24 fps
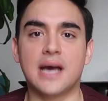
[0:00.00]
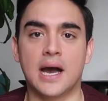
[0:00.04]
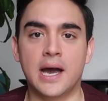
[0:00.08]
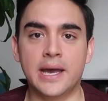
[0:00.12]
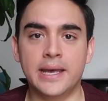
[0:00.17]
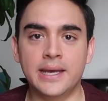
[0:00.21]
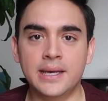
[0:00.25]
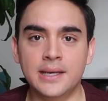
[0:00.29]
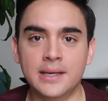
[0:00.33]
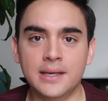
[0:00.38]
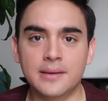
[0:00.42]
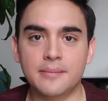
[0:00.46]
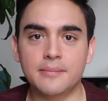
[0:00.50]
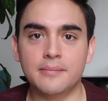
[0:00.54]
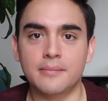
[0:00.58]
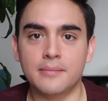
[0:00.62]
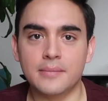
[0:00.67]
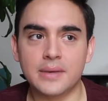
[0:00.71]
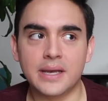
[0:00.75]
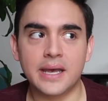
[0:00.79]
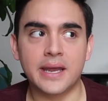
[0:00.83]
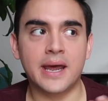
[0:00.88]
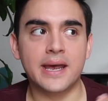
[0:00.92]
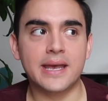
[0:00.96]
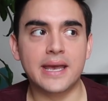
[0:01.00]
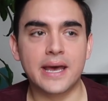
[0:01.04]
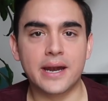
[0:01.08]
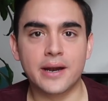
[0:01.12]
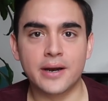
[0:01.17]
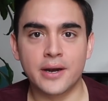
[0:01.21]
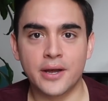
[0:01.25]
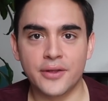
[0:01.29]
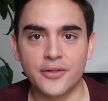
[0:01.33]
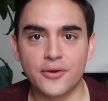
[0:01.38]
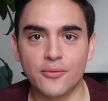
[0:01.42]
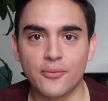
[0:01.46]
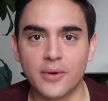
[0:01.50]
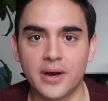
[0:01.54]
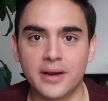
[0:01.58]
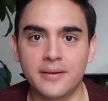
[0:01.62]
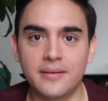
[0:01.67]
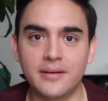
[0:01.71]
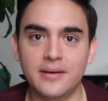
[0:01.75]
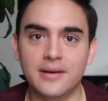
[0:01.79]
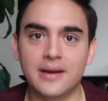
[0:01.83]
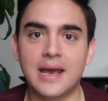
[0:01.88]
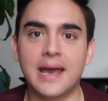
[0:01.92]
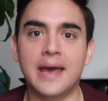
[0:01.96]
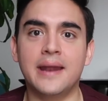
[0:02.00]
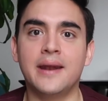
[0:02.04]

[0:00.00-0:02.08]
dying. Can I get another one?